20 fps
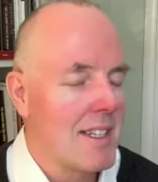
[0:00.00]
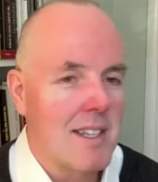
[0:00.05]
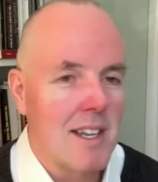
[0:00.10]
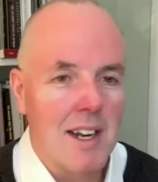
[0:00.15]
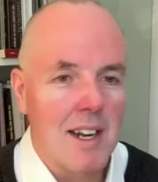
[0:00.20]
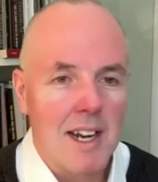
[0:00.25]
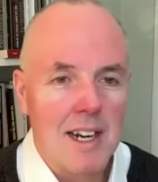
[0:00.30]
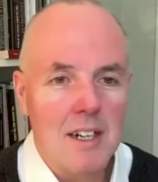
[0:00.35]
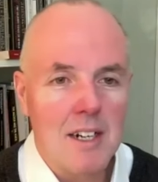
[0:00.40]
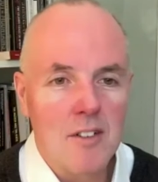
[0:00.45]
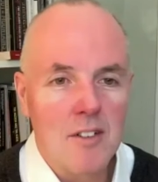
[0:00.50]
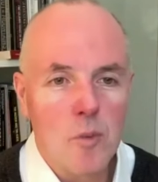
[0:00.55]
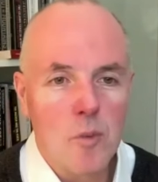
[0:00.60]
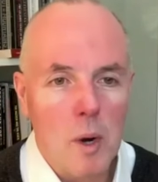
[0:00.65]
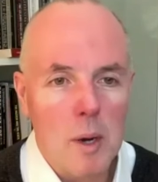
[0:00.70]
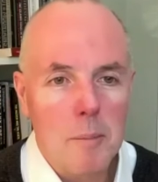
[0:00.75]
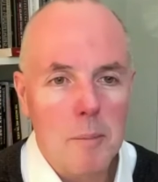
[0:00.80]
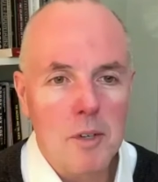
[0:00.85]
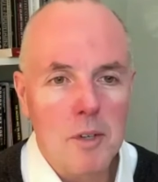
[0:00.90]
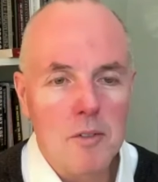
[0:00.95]
it's a lack of
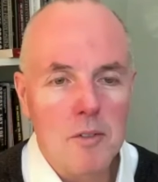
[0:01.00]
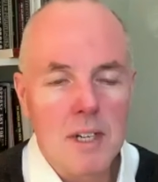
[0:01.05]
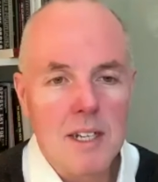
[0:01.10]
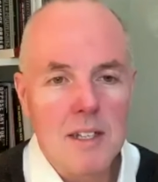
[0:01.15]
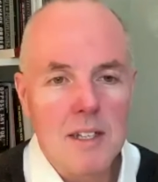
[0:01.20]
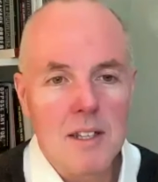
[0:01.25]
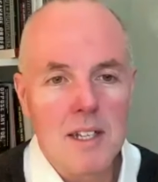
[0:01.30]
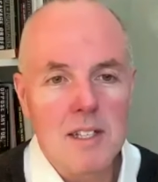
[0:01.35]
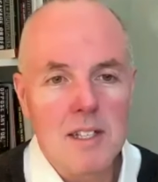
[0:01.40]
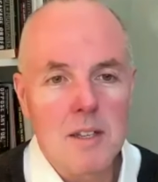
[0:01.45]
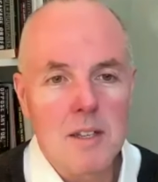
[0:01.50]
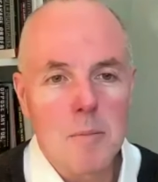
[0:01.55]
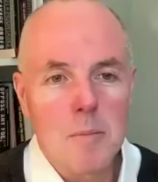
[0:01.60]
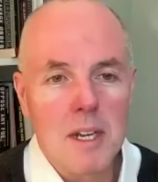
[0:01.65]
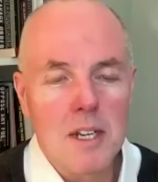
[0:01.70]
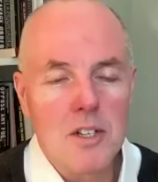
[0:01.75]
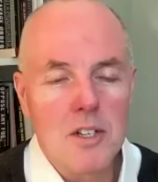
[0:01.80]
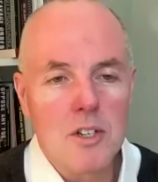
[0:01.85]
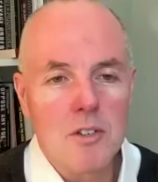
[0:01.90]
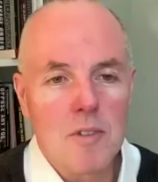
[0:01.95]
weaponry that is the
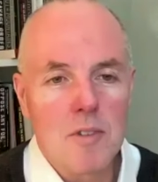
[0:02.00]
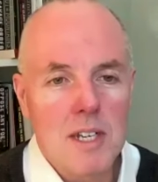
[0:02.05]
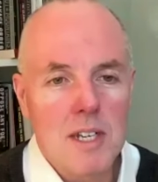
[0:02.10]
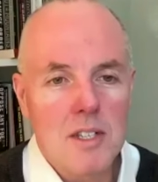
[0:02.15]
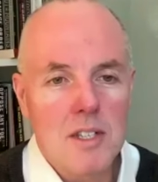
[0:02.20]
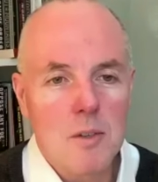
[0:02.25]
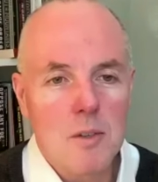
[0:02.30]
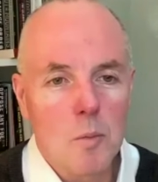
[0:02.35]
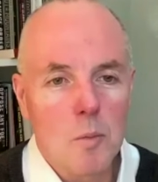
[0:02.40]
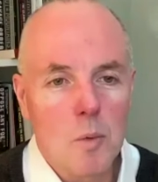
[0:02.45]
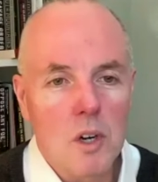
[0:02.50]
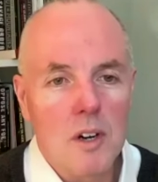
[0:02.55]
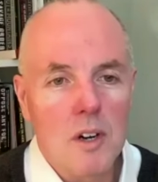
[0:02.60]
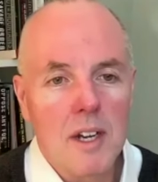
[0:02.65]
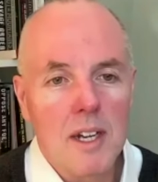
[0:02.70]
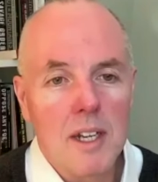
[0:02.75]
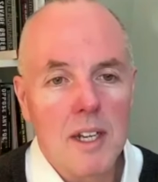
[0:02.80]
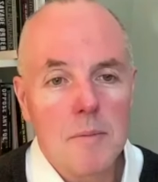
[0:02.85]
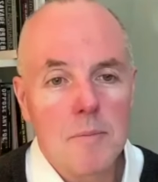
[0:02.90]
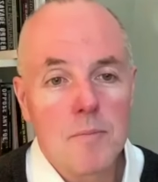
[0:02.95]
major reason
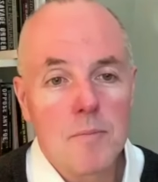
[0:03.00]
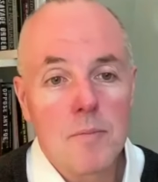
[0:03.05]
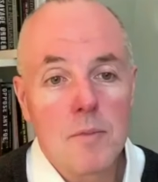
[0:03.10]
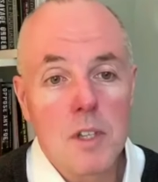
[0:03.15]
why